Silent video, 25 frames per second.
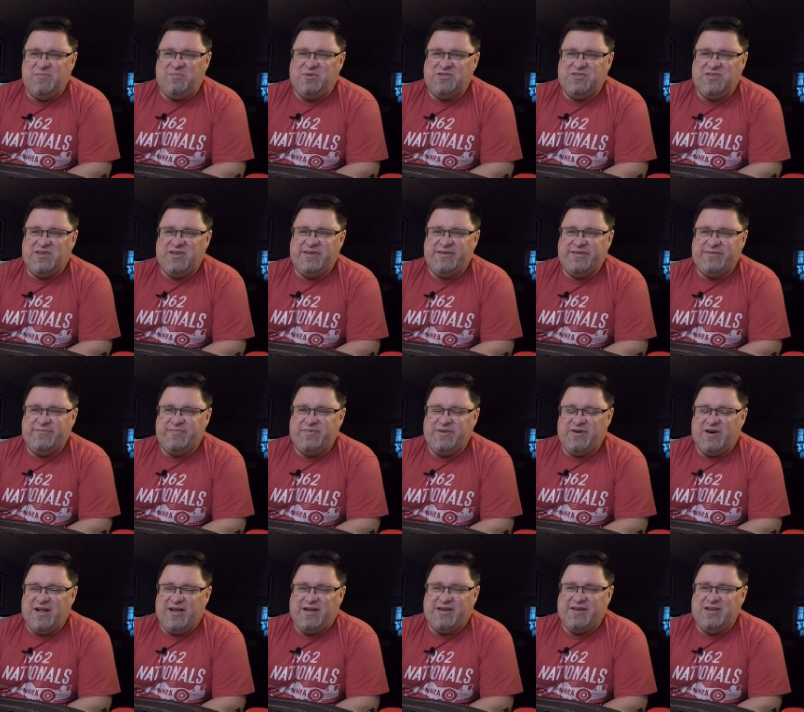to, they're
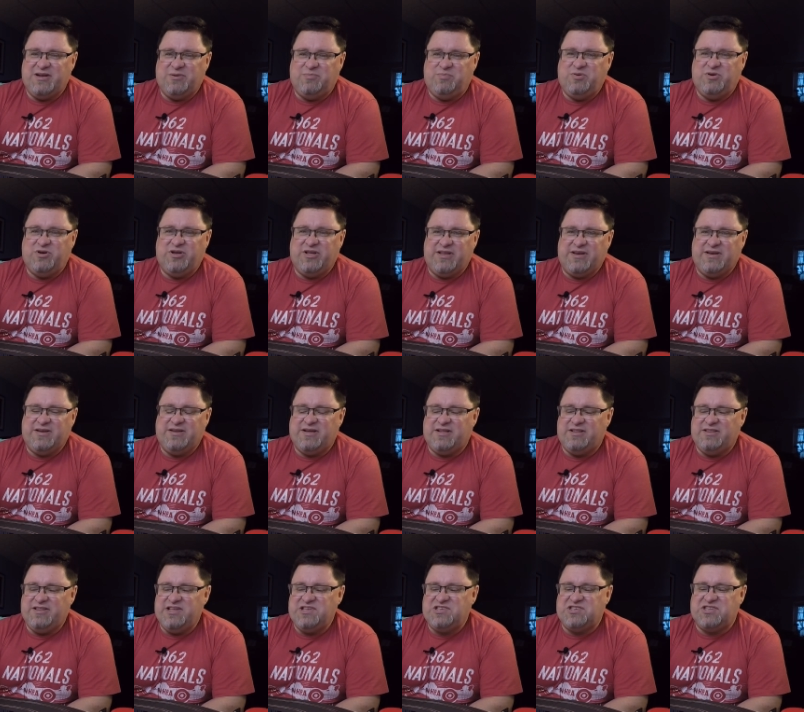not going to put a
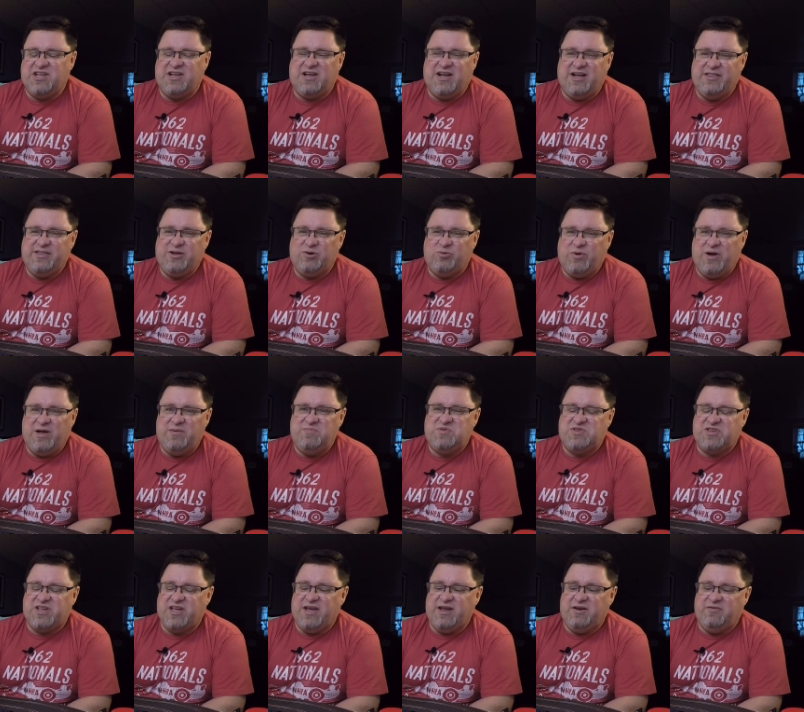listing on their
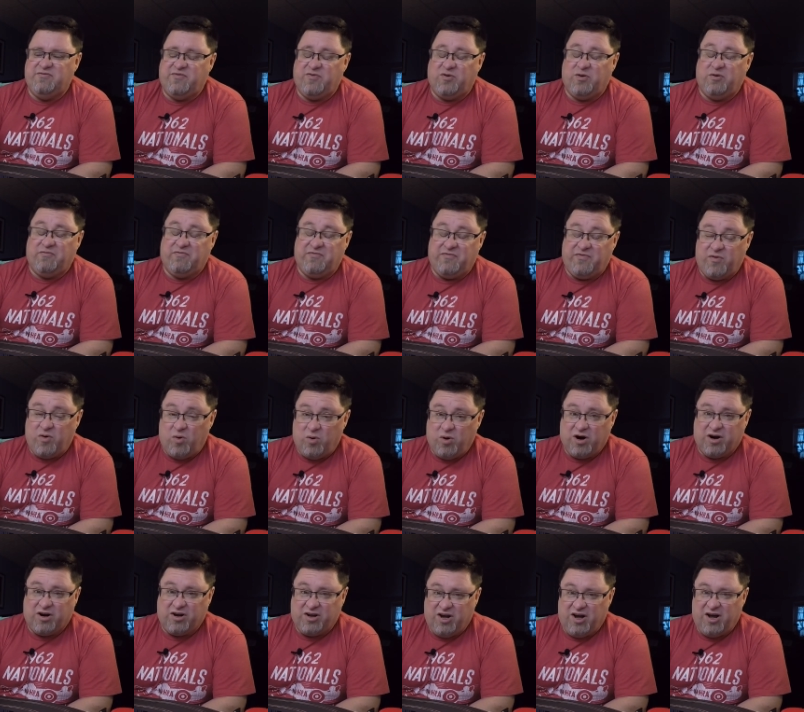website for
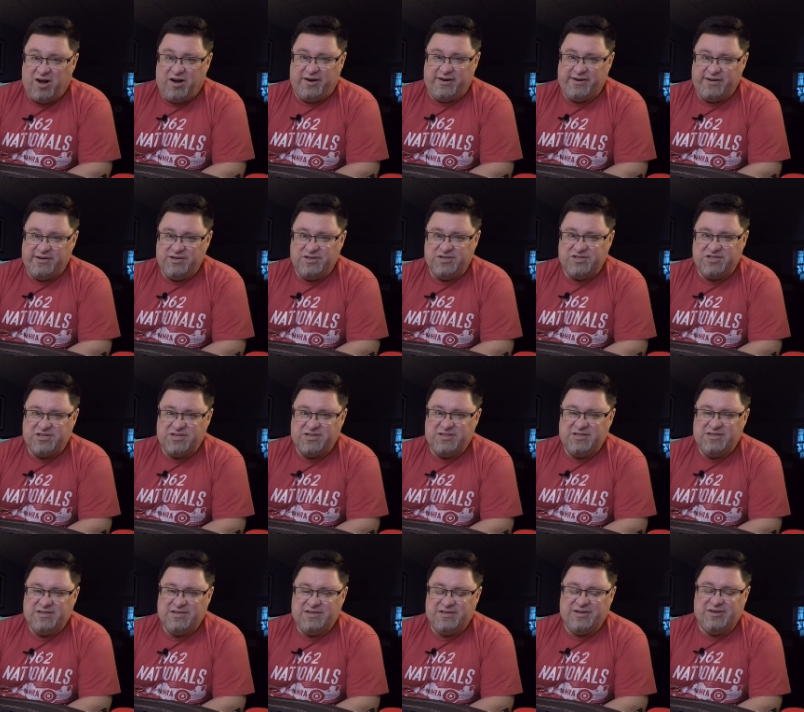4 cars,
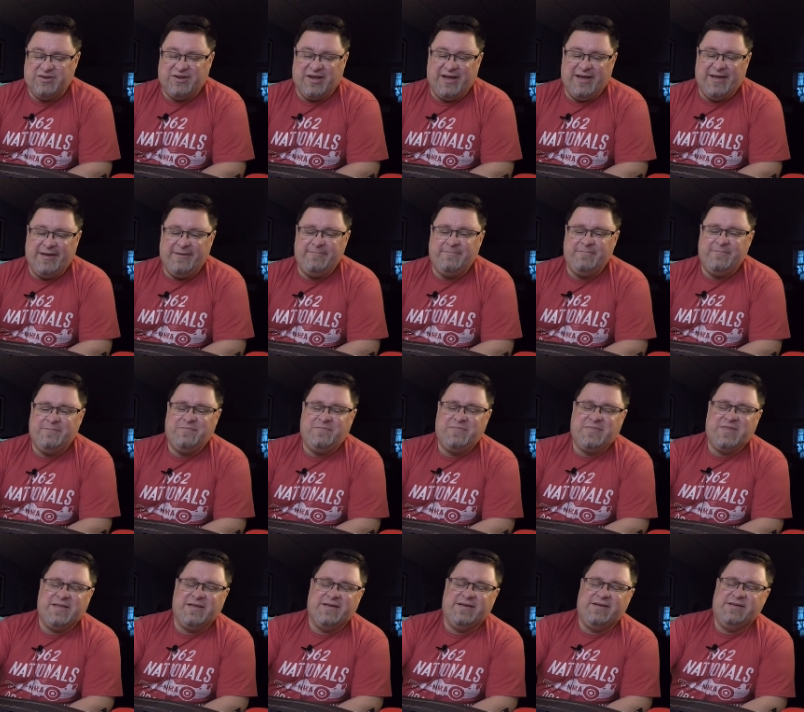okay?
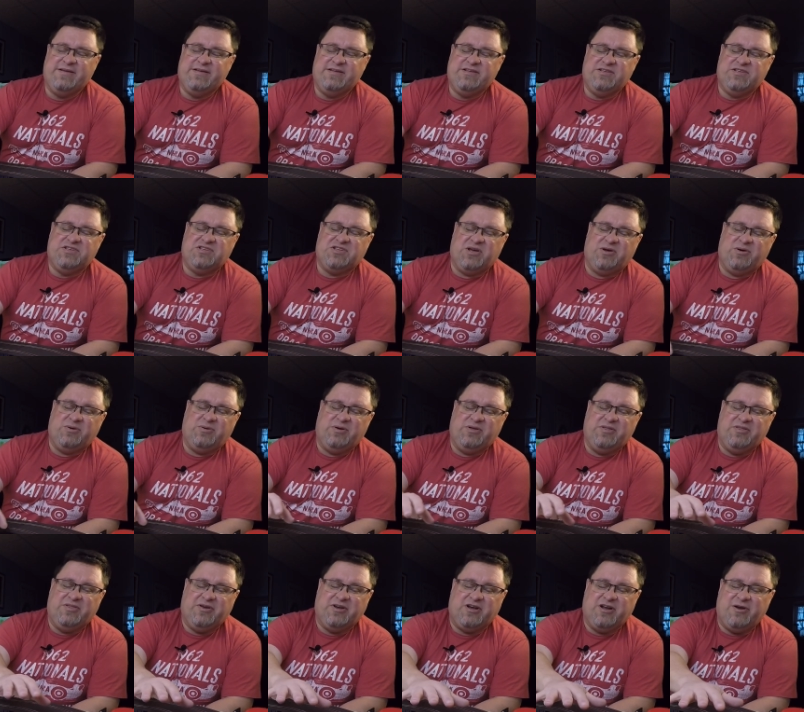So
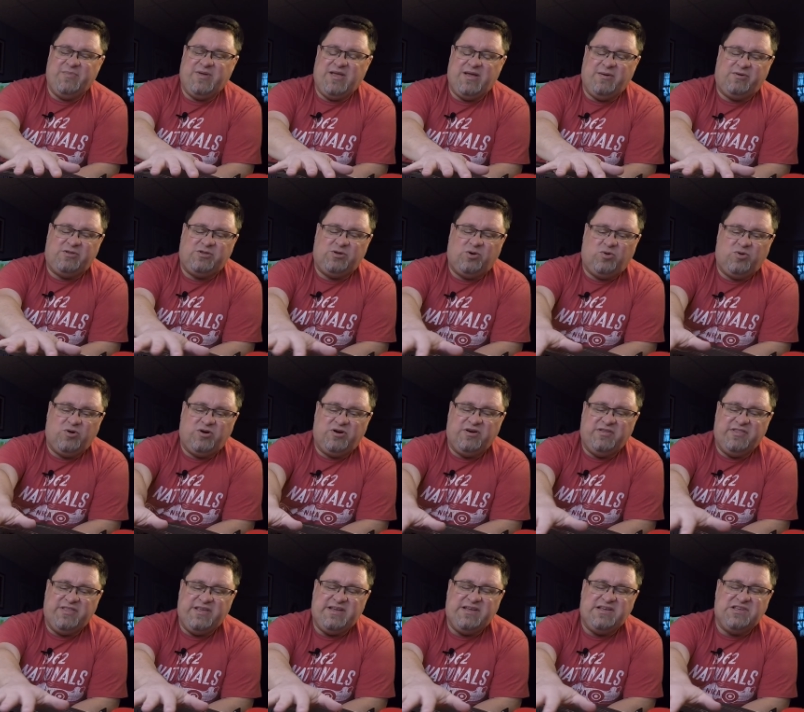they're going to be able to order
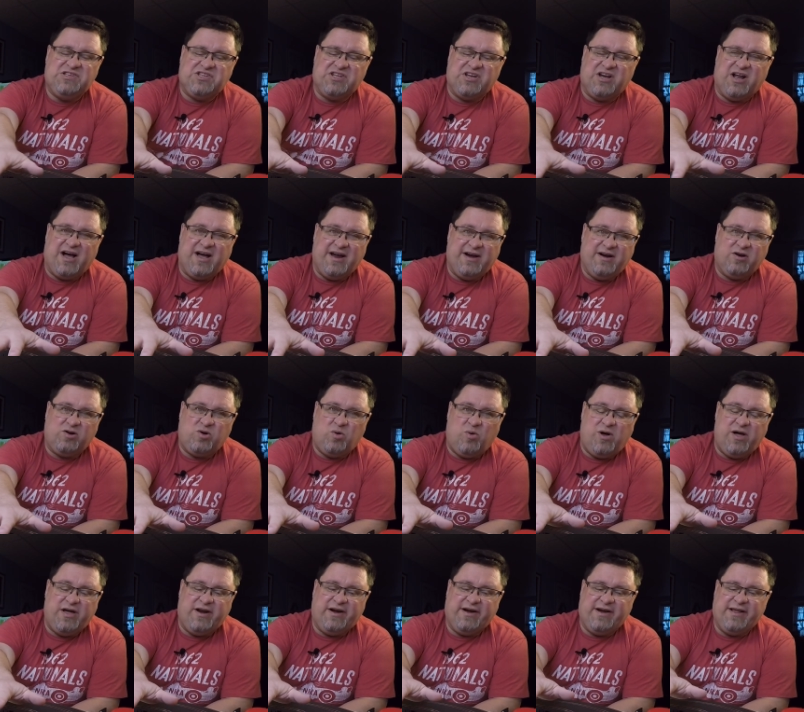these in a higher
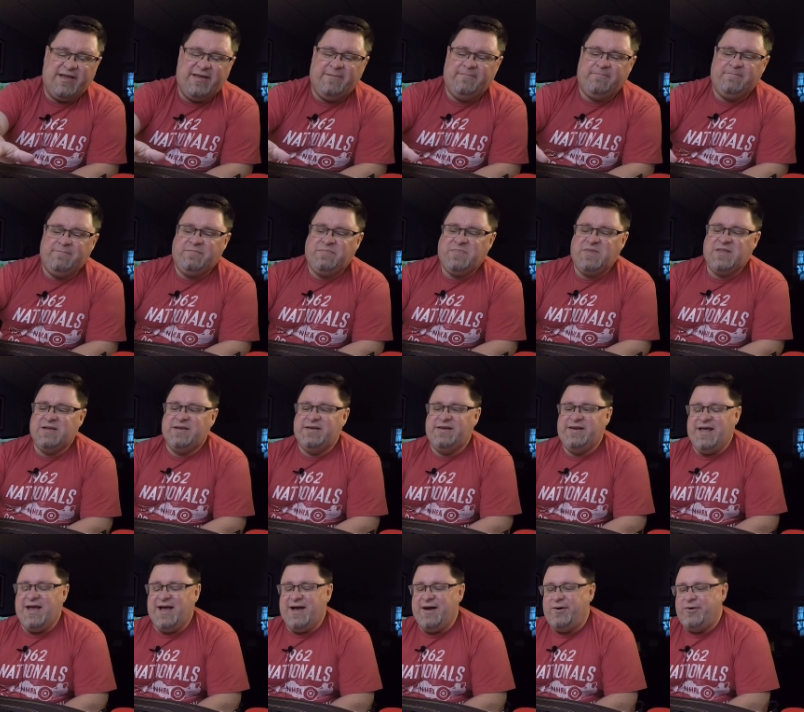quantity.
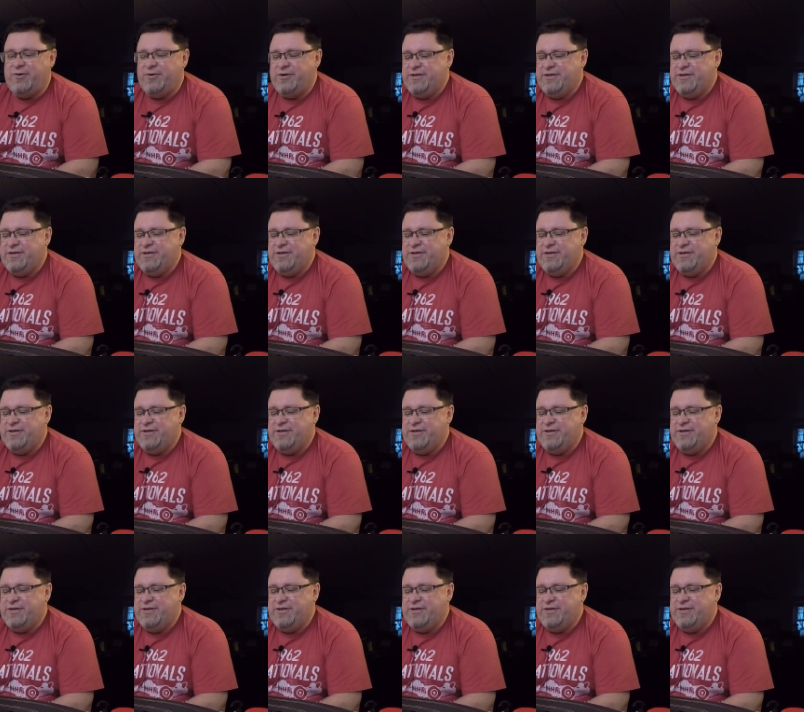Now,